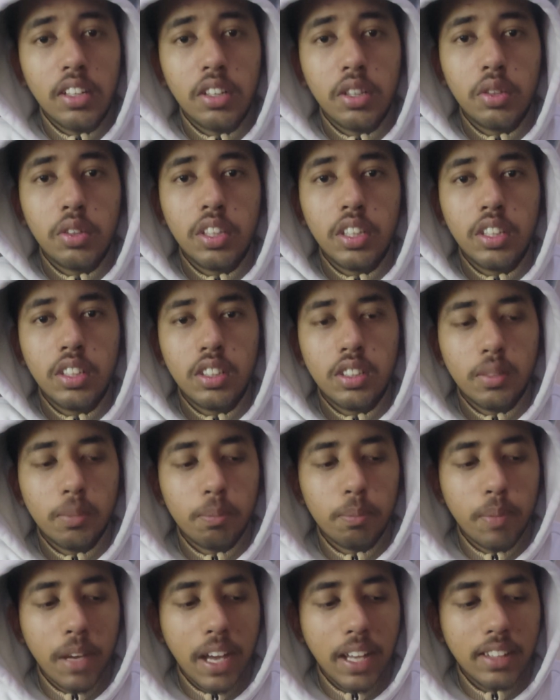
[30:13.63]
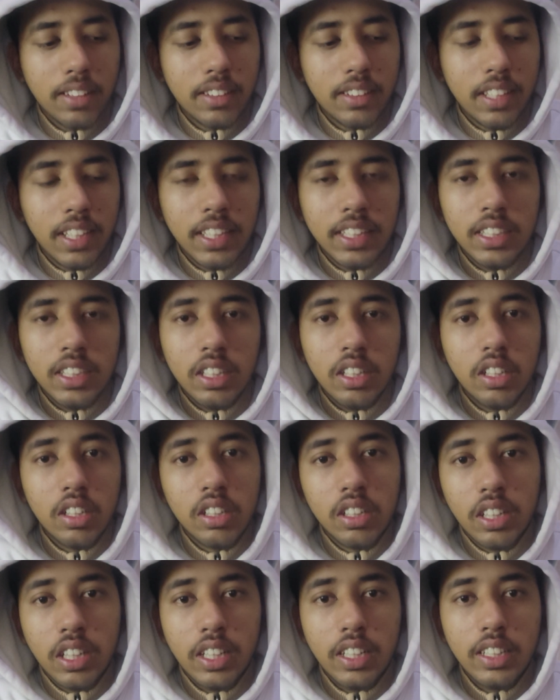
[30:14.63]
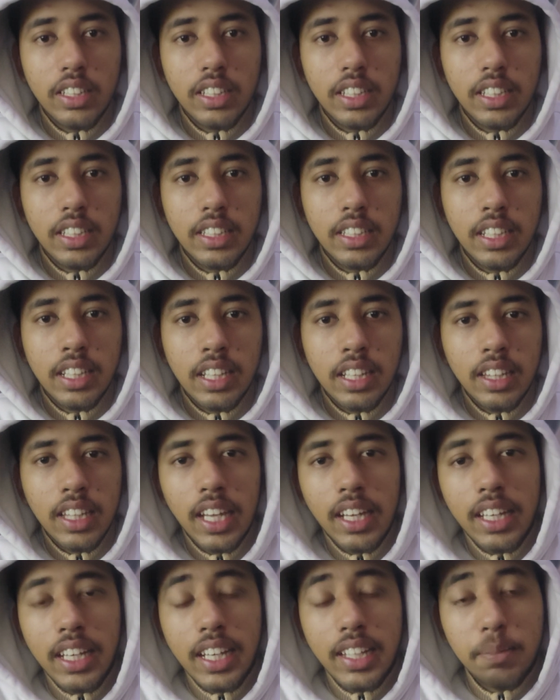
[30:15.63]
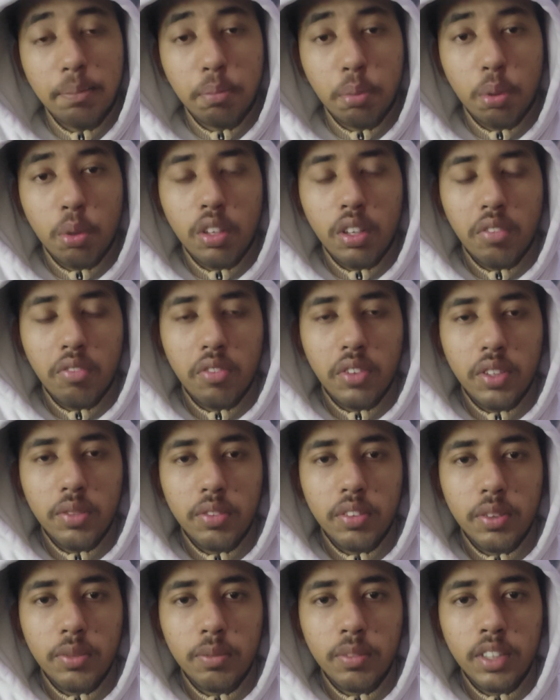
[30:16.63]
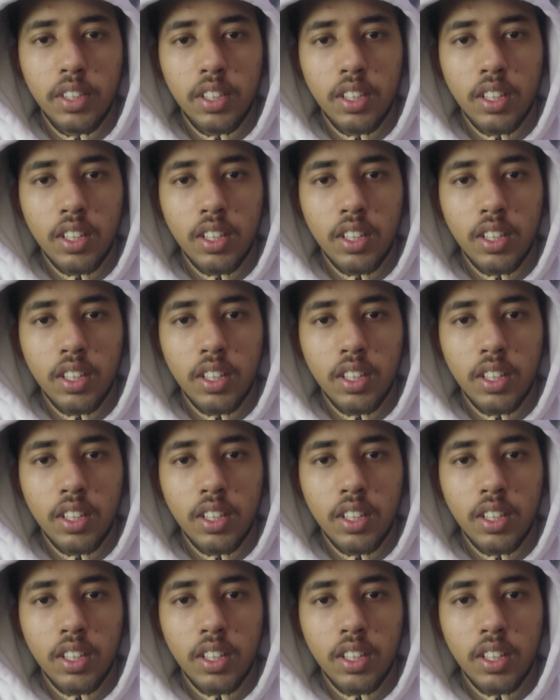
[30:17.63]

during the math test or any test that he has poorly performed,